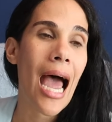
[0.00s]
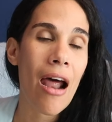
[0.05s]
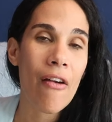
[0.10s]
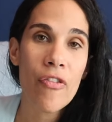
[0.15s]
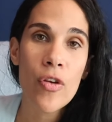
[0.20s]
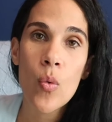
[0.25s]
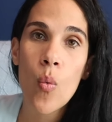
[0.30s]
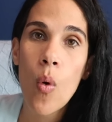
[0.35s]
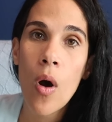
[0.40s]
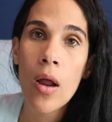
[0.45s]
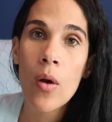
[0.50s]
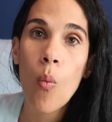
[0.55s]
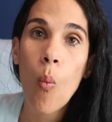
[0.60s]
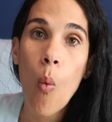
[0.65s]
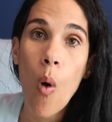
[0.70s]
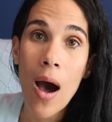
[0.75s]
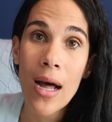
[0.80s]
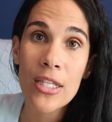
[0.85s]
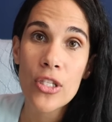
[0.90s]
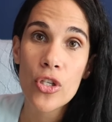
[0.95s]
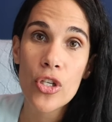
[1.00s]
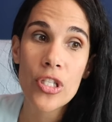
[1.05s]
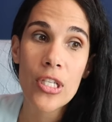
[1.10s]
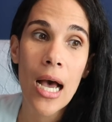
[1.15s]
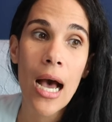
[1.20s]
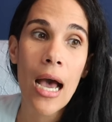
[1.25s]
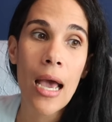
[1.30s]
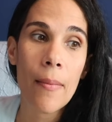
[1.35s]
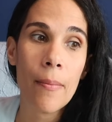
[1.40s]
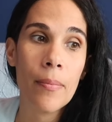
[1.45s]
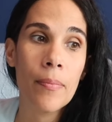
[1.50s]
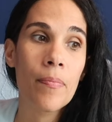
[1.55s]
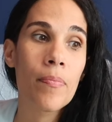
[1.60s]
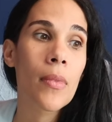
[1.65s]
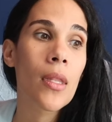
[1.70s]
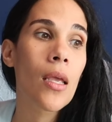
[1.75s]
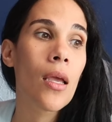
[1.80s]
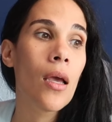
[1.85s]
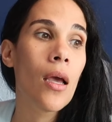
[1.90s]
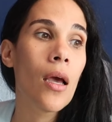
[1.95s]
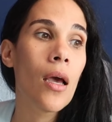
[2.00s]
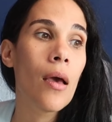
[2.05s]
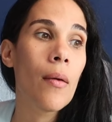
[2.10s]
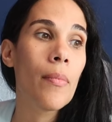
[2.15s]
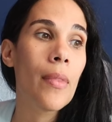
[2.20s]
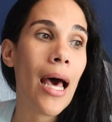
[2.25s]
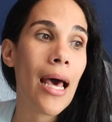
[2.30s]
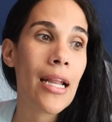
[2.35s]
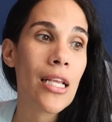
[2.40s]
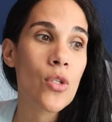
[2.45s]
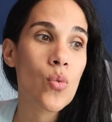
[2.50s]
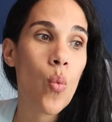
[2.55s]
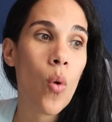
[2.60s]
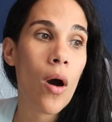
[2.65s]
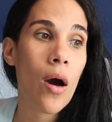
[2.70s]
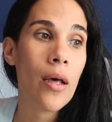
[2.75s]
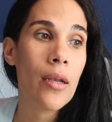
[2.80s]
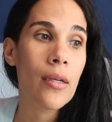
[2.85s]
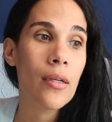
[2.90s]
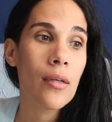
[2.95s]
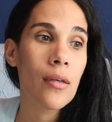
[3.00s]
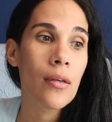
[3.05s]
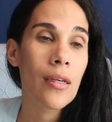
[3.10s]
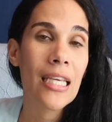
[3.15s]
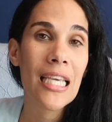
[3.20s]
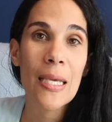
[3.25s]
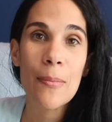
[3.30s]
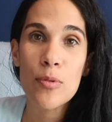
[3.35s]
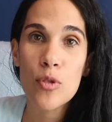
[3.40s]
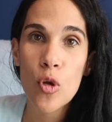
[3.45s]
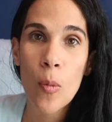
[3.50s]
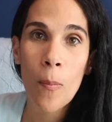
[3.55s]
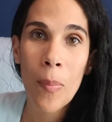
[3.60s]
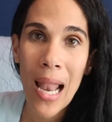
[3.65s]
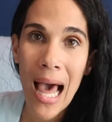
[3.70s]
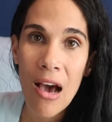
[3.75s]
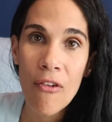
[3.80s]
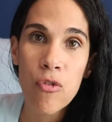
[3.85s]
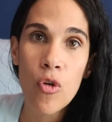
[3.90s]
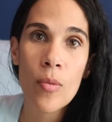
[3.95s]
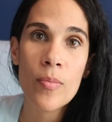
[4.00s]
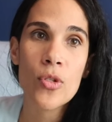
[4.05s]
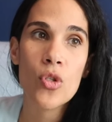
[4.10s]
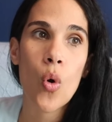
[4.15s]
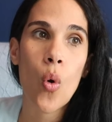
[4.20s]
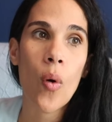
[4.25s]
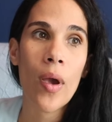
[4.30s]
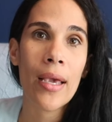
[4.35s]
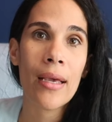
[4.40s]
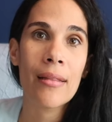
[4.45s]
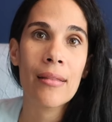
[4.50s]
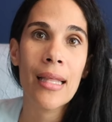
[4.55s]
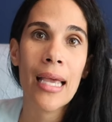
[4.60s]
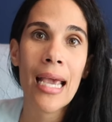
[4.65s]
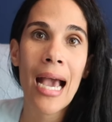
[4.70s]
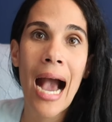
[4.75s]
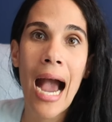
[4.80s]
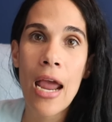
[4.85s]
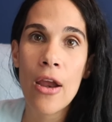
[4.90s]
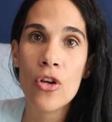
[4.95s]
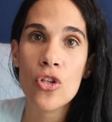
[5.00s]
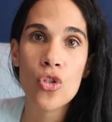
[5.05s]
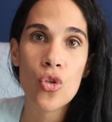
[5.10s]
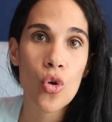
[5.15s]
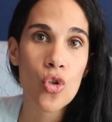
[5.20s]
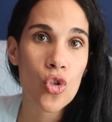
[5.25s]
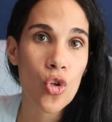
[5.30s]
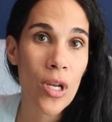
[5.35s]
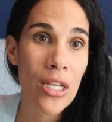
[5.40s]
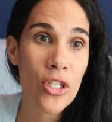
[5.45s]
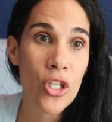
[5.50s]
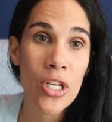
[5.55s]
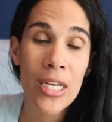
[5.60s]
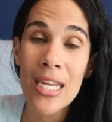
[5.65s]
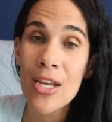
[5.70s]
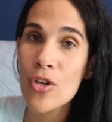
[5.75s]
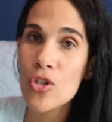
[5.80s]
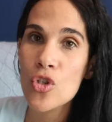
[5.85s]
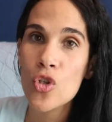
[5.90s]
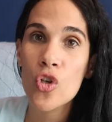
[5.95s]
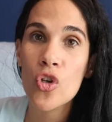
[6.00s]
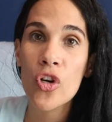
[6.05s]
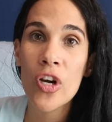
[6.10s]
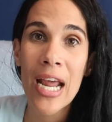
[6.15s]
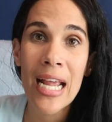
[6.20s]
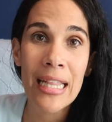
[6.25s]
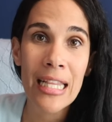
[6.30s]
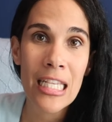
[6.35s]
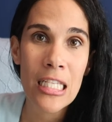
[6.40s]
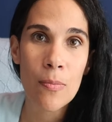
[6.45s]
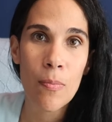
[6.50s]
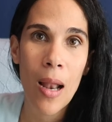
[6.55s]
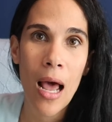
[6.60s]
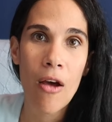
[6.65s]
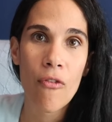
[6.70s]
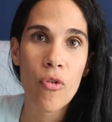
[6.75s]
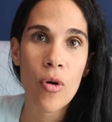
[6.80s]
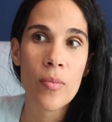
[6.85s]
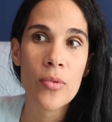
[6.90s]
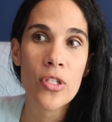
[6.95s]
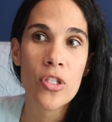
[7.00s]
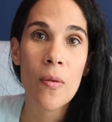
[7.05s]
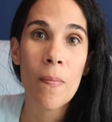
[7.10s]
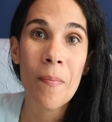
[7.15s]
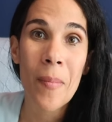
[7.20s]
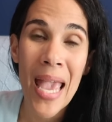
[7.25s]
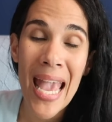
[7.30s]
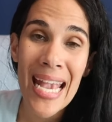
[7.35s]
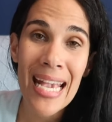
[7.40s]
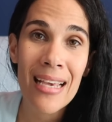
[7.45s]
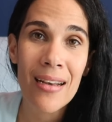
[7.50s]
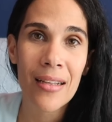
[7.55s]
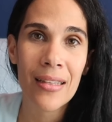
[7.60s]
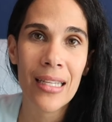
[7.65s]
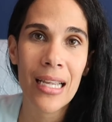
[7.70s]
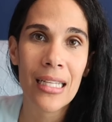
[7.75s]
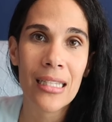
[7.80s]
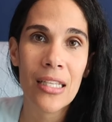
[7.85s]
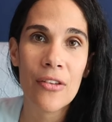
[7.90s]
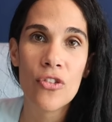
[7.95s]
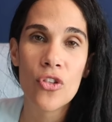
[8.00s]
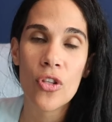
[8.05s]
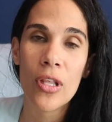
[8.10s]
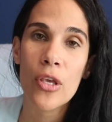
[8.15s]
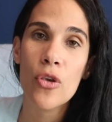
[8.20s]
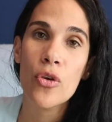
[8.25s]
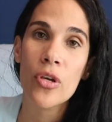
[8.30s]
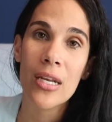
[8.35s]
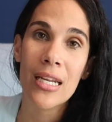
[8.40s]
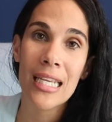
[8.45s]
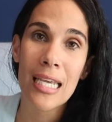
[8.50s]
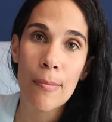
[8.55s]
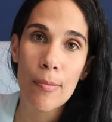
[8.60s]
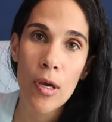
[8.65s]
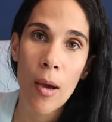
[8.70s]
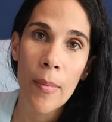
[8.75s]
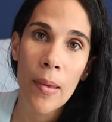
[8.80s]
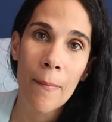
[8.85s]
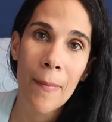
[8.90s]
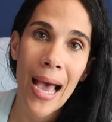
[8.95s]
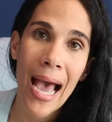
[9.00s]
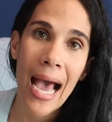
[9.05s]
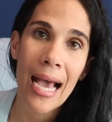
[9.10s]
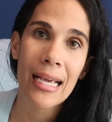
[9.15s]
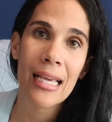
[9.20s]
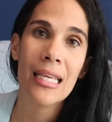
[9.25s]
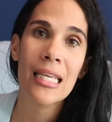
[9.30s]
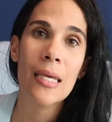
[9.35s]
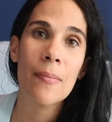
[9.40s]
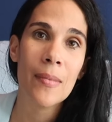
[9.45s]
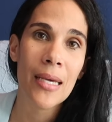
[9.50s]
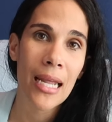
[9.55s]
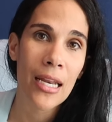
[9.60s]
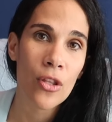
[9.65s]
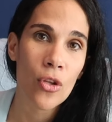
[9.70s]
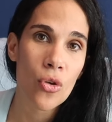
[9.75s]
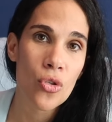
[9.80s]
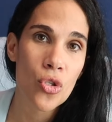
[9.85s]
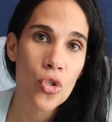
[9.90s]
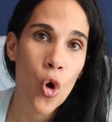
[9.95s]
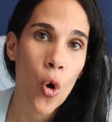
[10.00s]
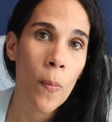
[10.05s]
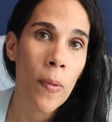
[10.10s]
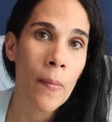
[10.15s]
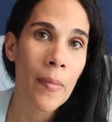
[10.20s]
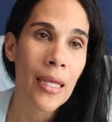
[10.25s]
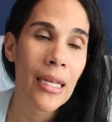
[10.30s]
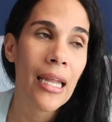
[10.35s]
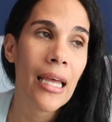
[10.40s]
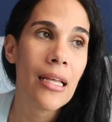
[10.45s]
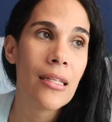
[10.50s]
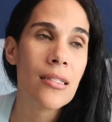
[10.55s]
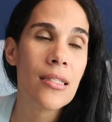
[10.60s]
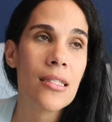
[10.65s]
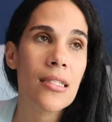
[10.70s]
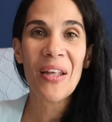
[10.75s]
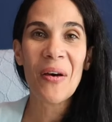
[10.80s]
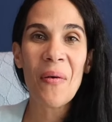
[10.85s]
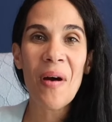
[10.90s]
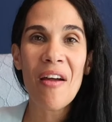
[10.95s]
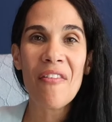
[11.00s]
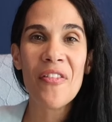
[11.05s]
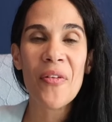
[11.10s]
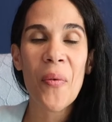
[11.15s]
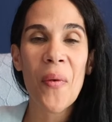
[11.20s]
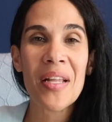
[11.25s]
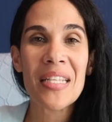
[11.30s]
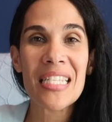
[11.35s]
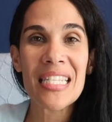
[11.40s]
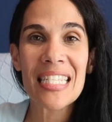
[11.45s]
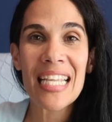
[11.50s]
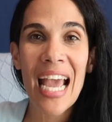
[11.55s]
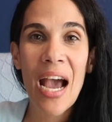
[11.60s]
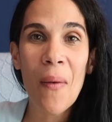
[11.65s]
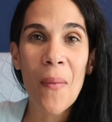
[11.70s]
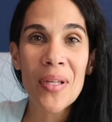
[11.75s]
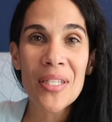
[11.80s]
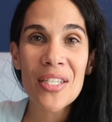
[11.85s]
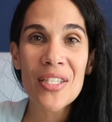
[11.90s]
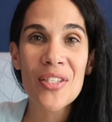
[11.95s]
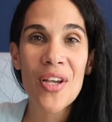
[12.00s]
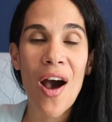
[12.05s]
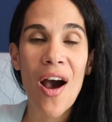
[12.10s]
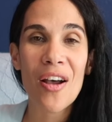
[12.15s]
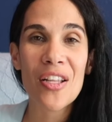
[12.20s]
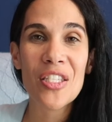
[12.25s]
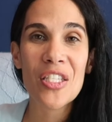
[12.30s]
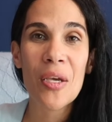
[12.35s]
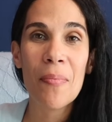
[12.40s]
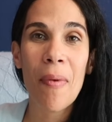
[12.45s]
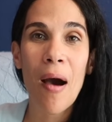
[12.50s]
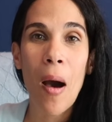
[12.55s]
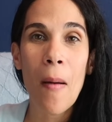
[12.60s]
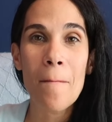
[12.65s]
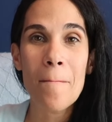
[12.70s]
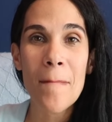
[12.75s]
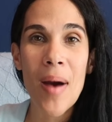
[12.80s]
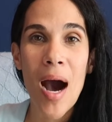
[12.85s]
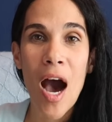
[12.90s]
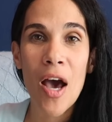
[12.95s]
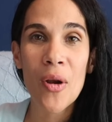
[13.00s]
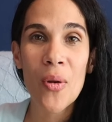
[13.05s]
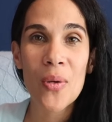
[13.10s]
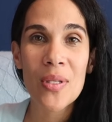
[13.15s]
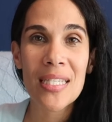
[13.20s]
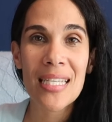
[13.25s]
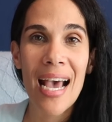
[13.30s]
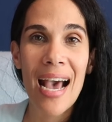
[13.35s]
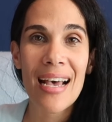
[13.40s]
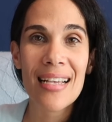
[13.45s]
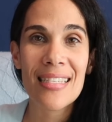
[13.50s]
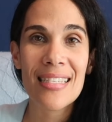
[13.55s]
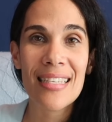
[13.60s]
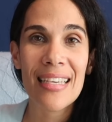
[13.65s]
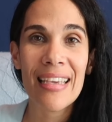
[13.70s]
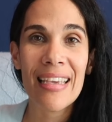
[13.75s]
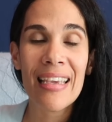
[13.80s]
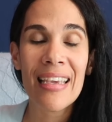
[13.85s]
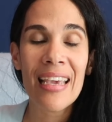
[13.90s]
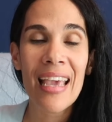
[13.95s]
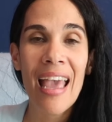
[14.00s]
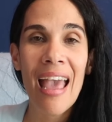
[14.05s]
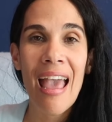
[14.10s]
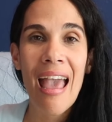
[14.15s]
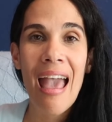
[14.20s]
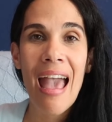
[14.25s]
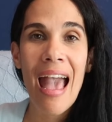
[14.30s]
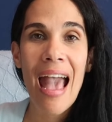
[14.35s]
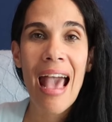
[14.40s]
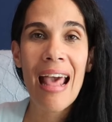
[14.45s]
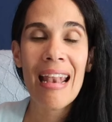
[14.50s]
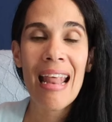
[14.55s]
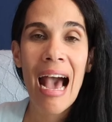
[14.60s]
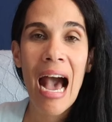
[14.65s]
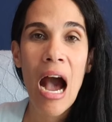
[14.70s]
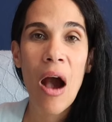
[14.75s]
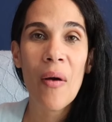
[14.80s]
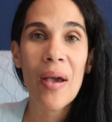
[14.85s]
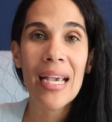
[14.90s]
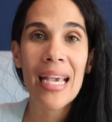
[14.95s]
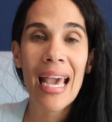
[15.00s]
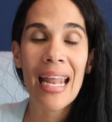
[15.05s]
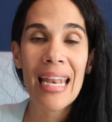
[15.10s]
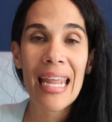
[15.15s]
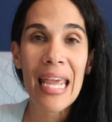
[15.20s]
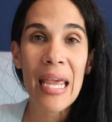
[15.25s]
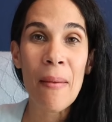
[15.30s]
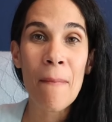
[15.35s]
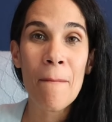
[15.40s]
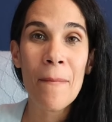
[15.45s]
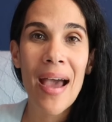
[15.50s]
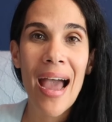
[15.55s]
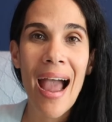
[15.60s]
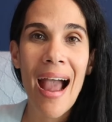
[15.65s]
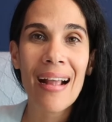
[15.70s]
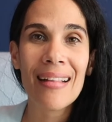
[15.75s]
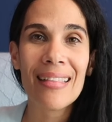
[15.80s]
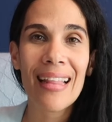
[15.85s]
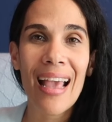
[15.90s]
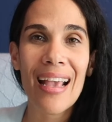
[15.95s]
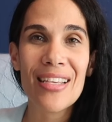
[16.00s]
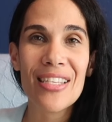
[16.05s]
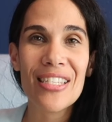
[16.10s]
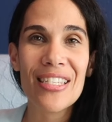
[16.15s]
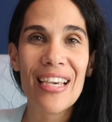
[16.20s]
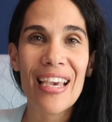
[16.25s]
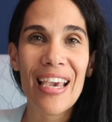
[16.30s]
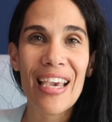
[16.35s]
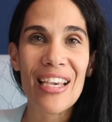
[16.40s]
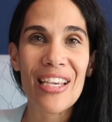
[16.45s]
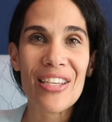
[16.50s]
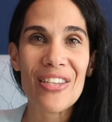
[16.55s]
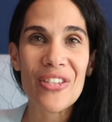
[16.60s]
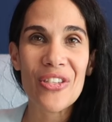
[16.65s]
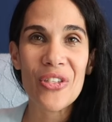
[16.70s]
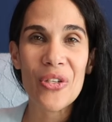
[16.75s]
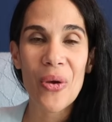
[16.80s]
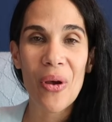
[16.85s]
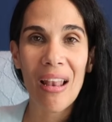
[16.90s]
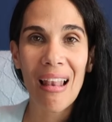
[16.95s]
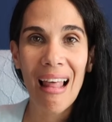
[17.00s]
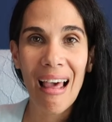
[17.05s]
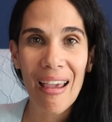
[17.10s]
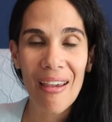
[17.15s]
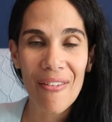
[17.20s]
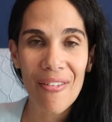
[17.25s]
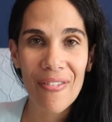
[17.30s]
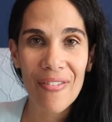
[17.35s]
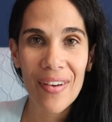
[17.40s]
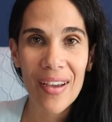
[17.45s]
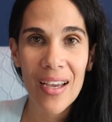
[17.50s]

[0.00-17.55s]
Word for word: Everyone wants your time. That is what keeps their platforms going. They hire social engineers to create these platforms to make it addictive so that you can keep coming back and keep getting those dopamine hits. Hello everyone, today I want to talk to you about monotasking and how it can impact and change your life.